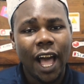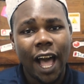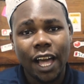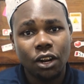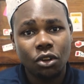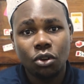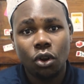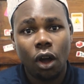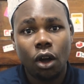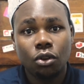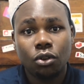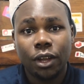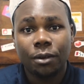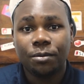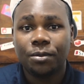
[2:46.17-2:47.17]
I don't know how
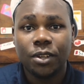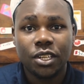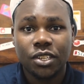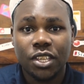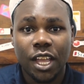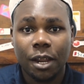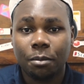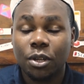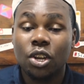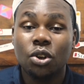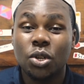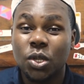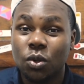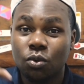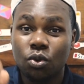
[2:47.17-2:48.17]
I can fix that,
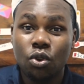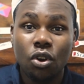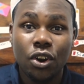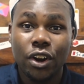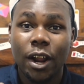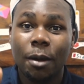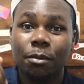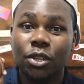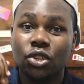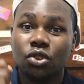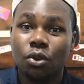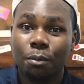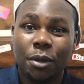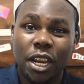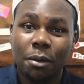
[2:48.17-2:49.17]
because your RAM is
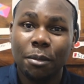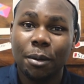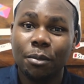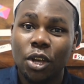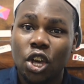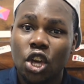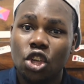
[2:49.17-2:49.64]
so minimum.